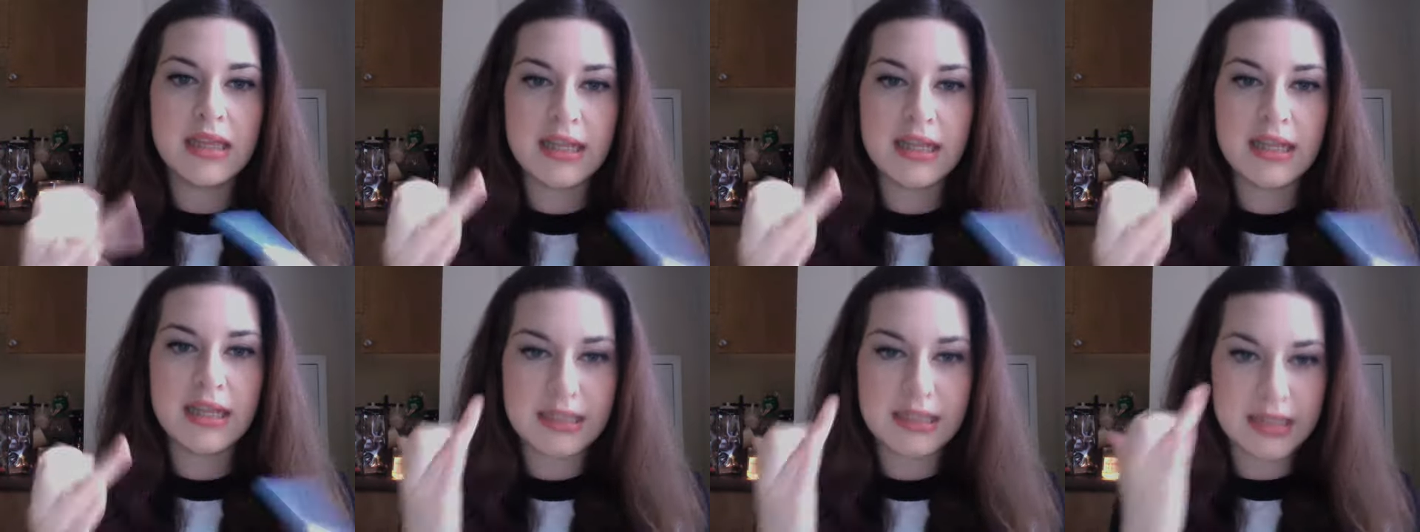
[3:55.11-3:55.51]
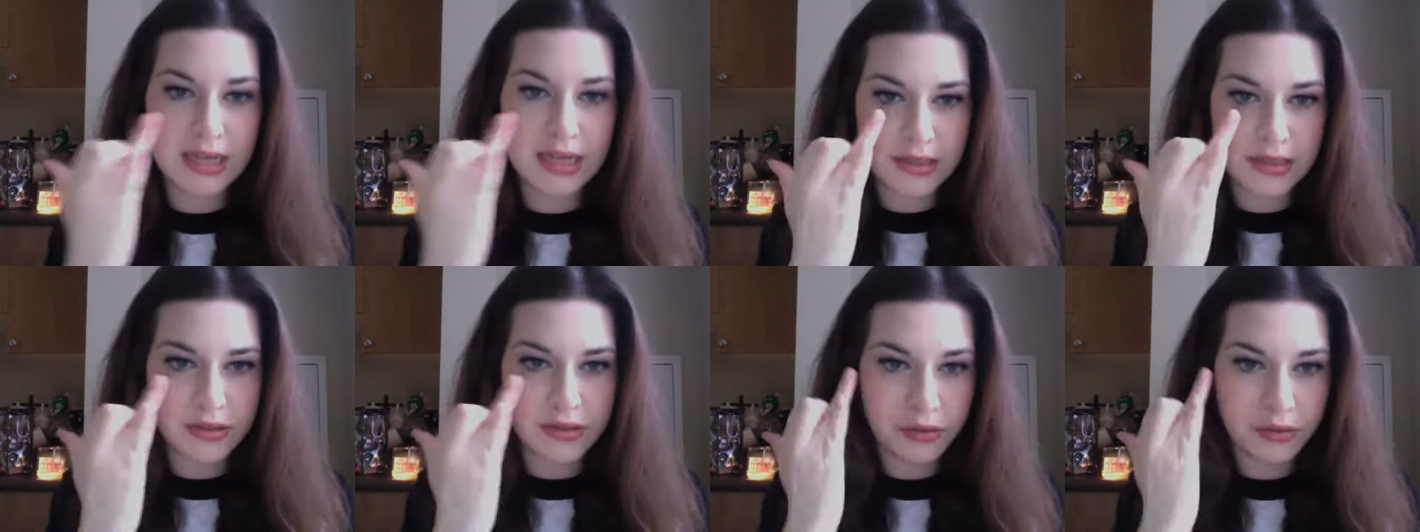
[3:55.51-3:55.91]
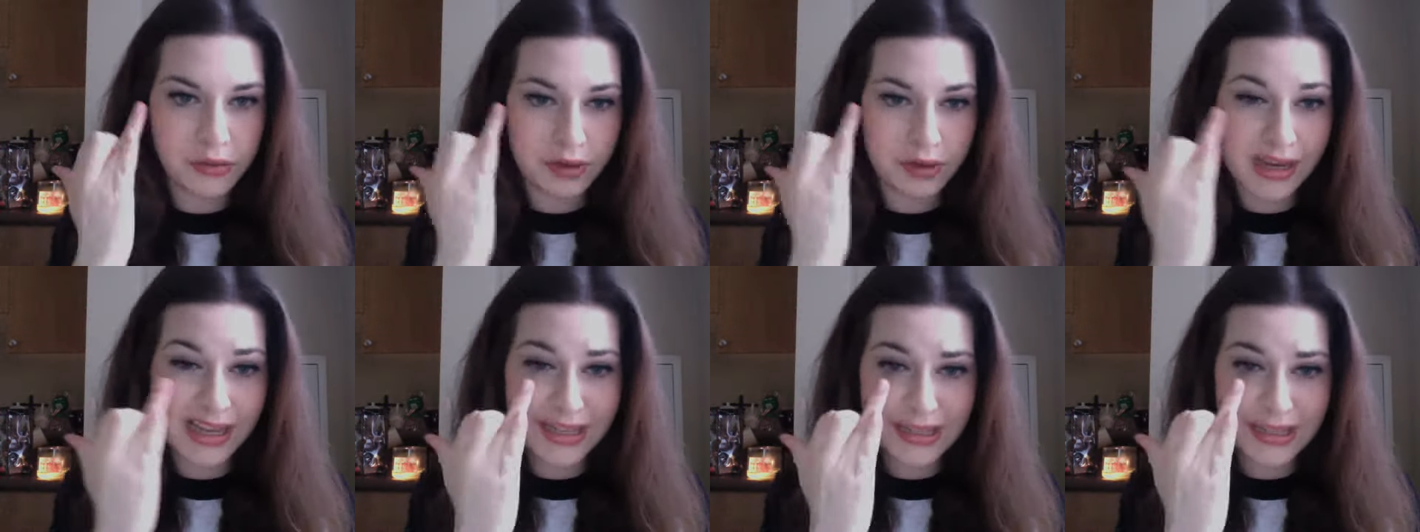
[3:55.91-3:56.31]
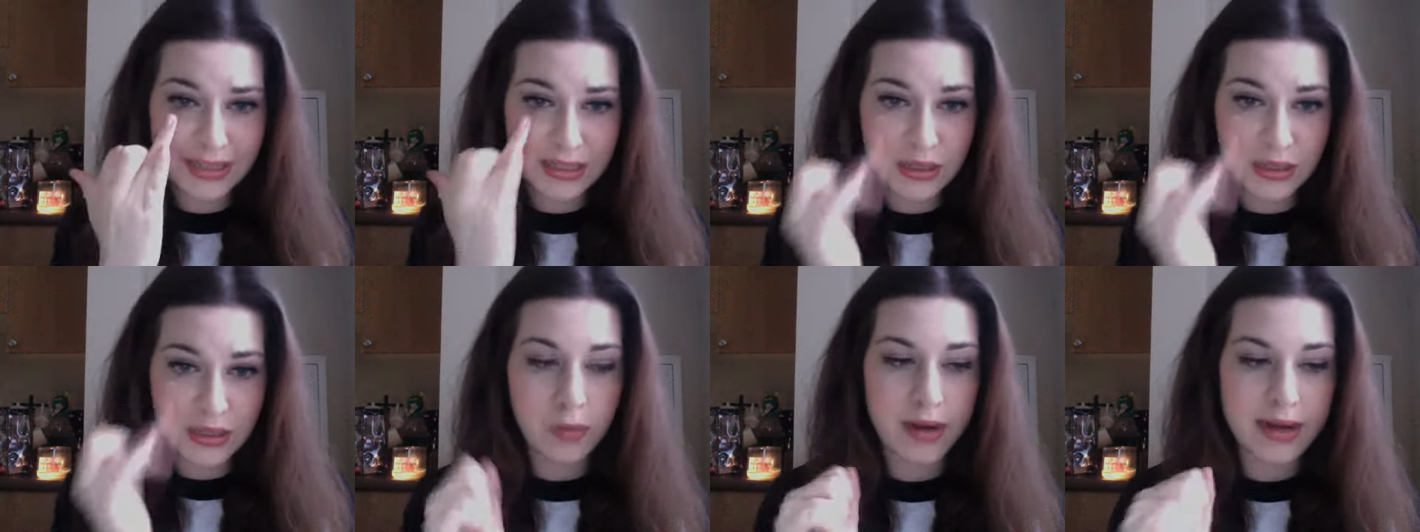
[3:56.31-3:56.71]
this does
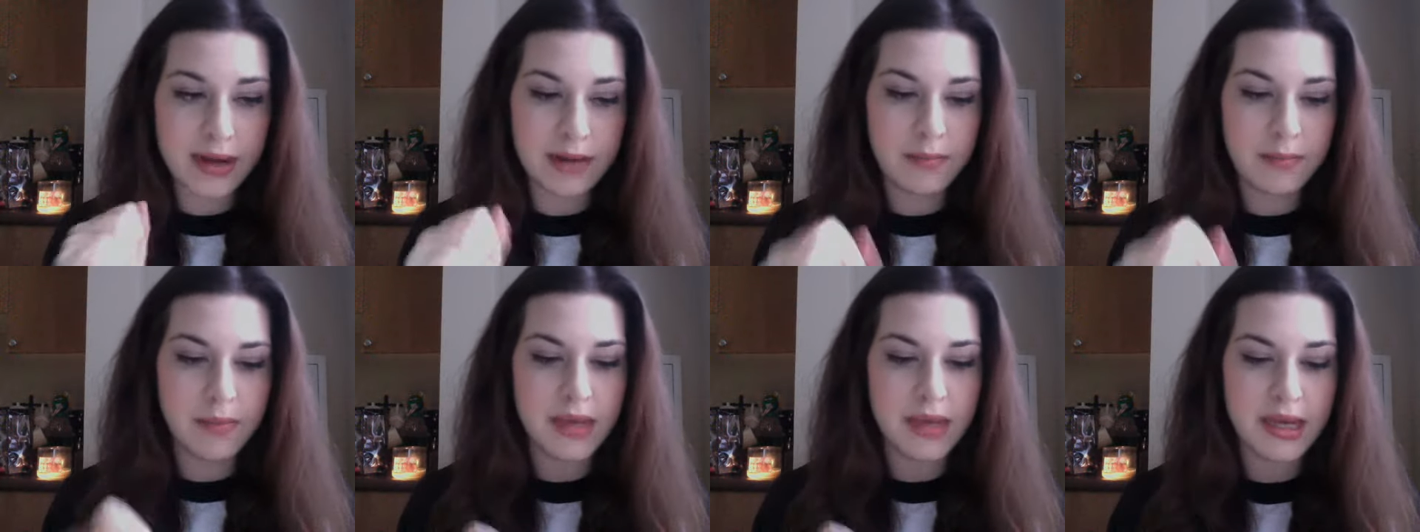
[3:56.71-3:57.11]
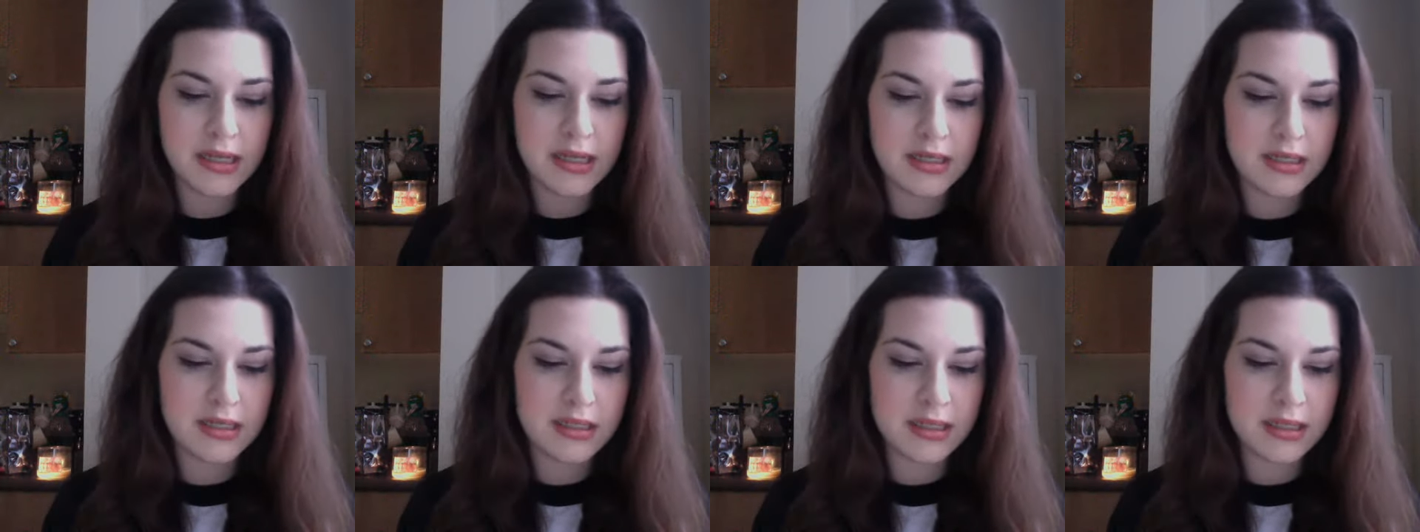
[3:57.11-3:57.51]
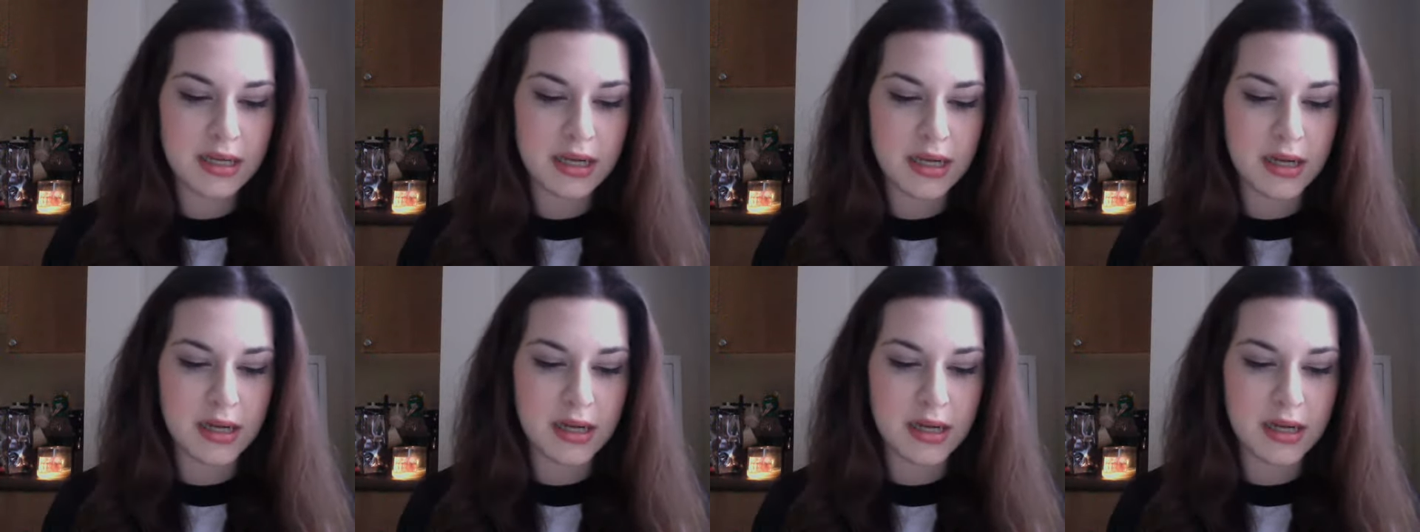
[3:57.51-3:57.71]
crease quite a bit.